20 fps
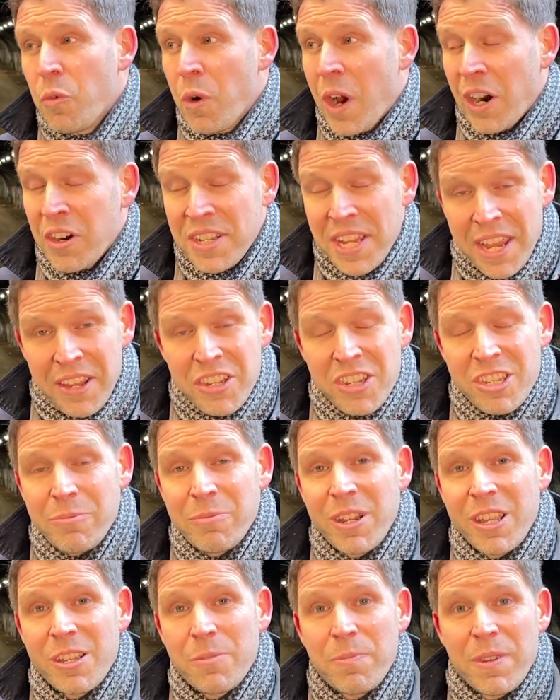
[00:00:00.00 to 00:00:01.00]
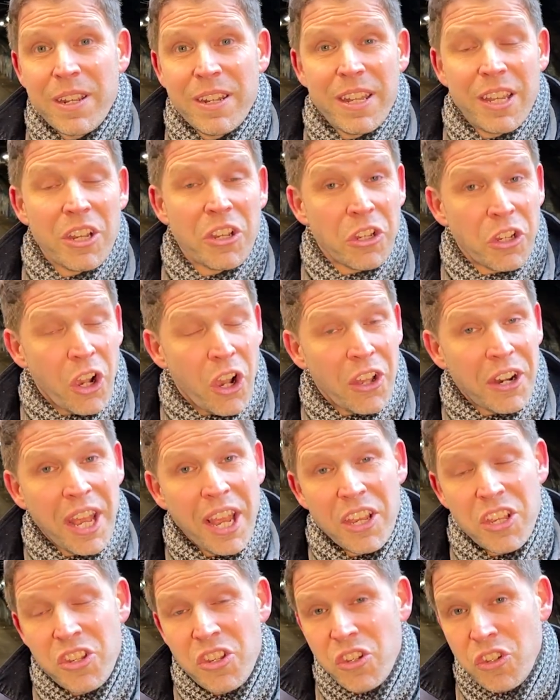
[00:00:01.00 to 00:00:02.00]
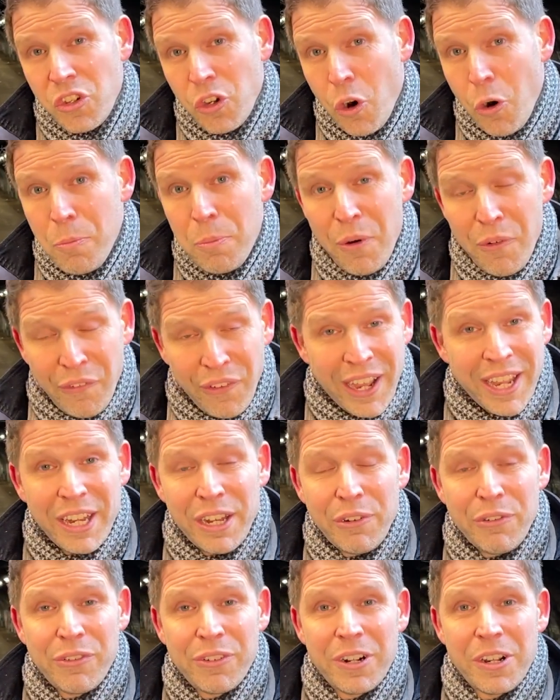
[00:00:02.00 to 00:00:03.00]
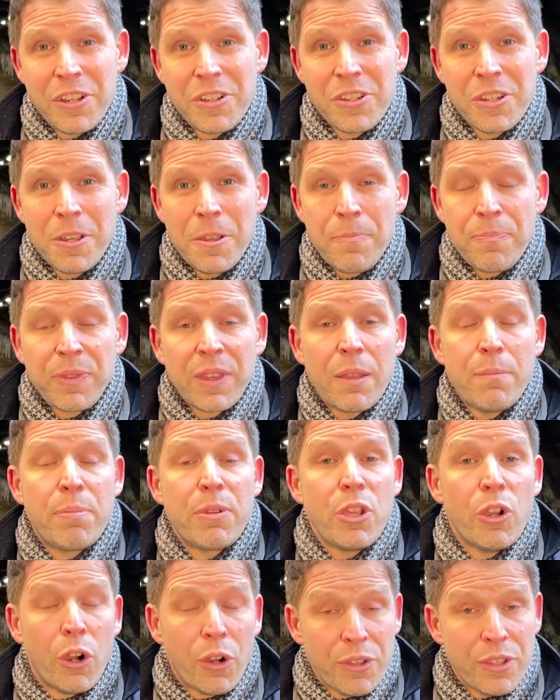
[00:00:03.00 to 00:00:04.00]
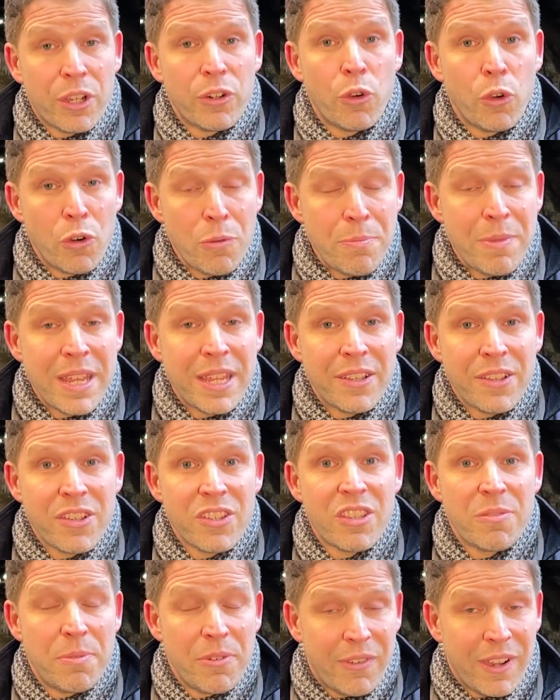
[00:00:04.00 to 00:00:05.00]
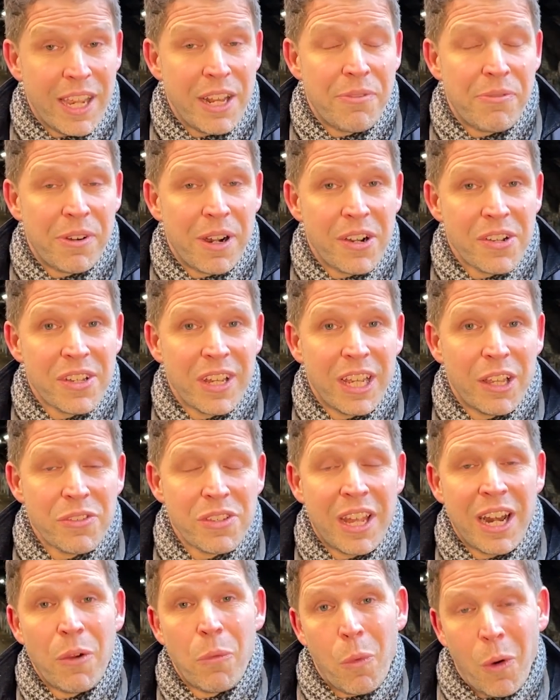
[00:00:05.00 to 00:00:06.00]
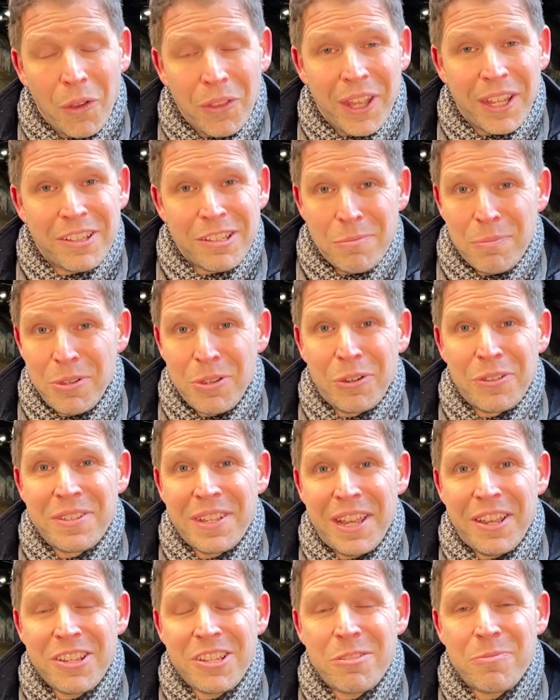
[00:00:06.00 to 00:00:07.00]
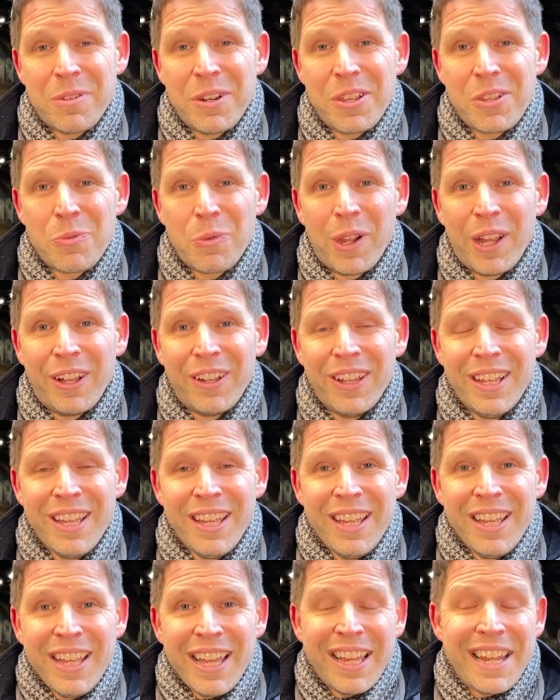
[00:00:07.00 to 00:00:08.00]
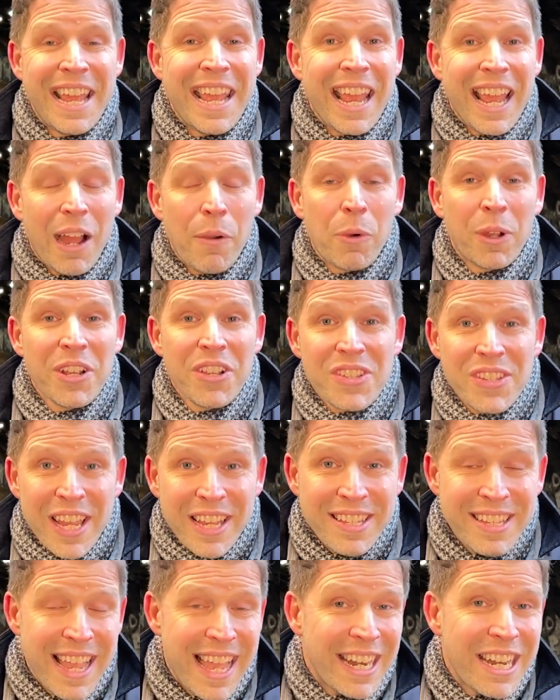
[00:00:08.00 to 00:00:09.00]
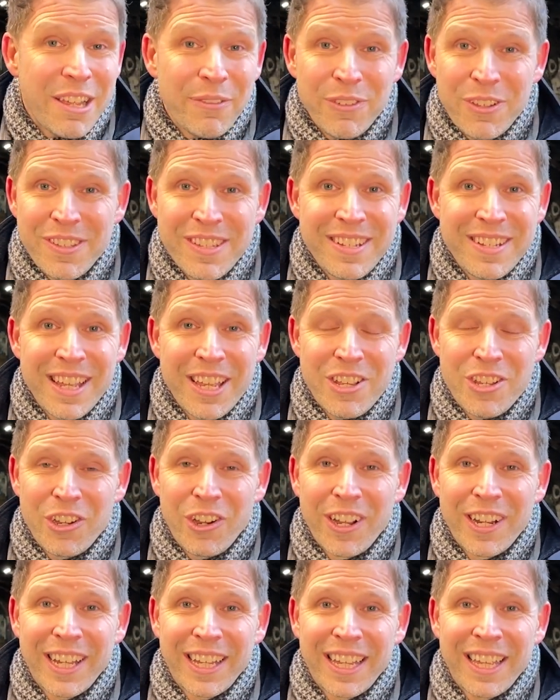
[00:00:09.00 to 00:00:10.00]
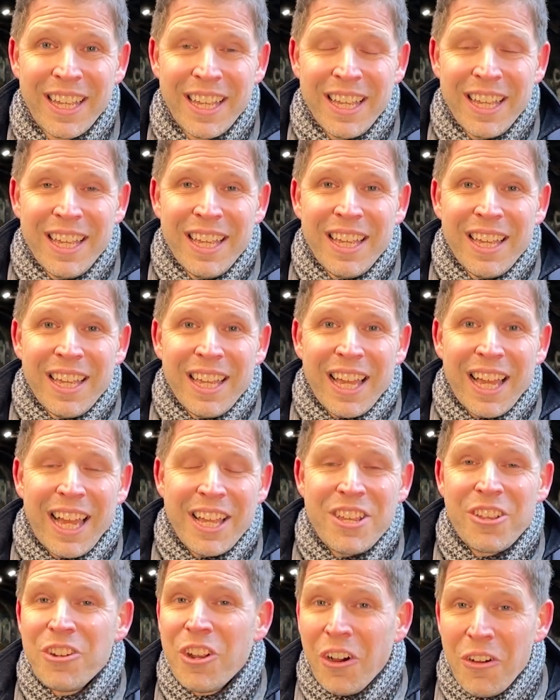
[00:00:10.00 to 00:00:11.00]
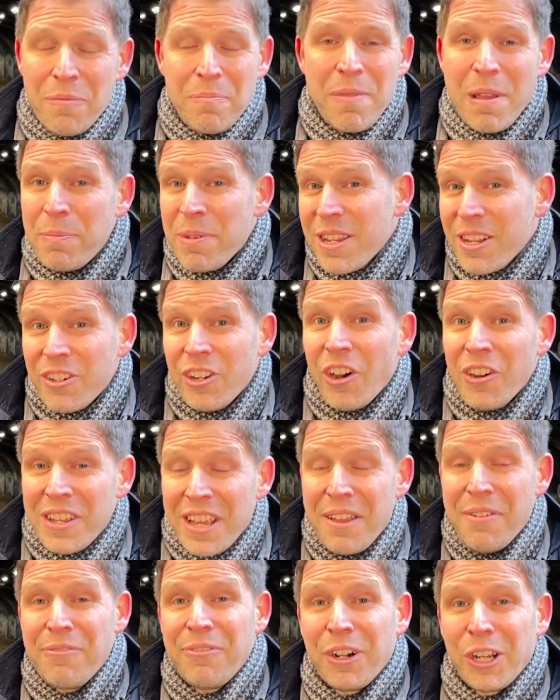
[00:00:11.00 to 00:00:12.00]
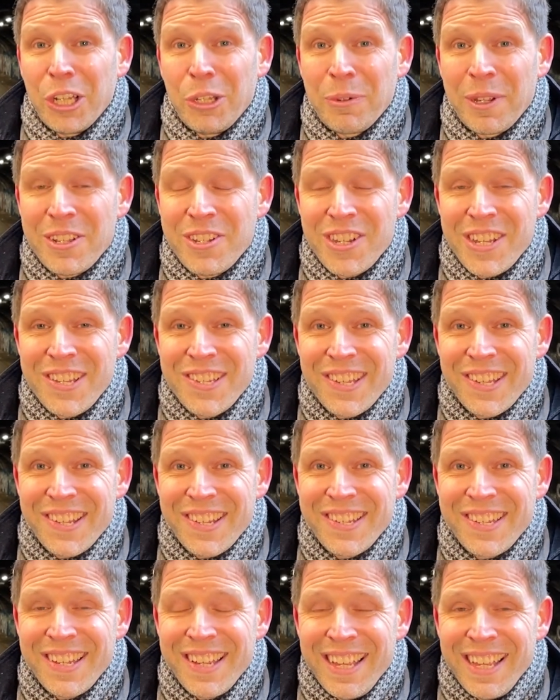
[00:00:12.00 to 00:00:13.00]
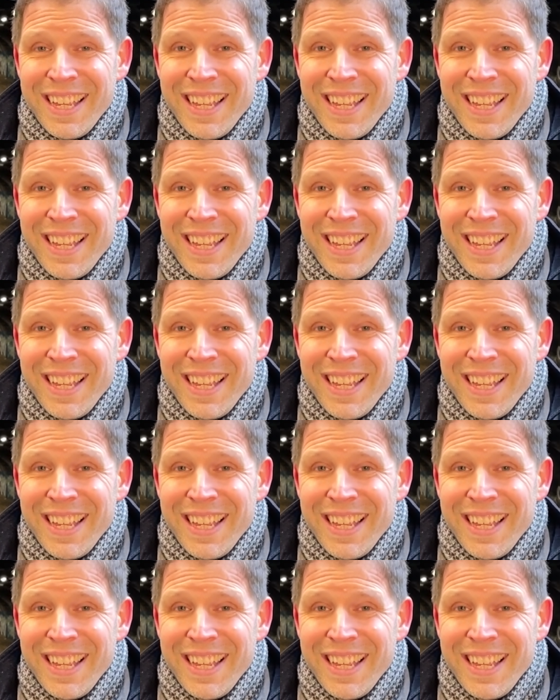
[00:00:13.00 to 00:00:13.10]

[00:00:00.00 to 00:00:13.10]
our testimony has been that God has so provided for us beyond our own means to provide for ourselves. And I want that to be your testimony as well. And hey, I want to say to any of you today joining, and maybe you're not yet following Jesus.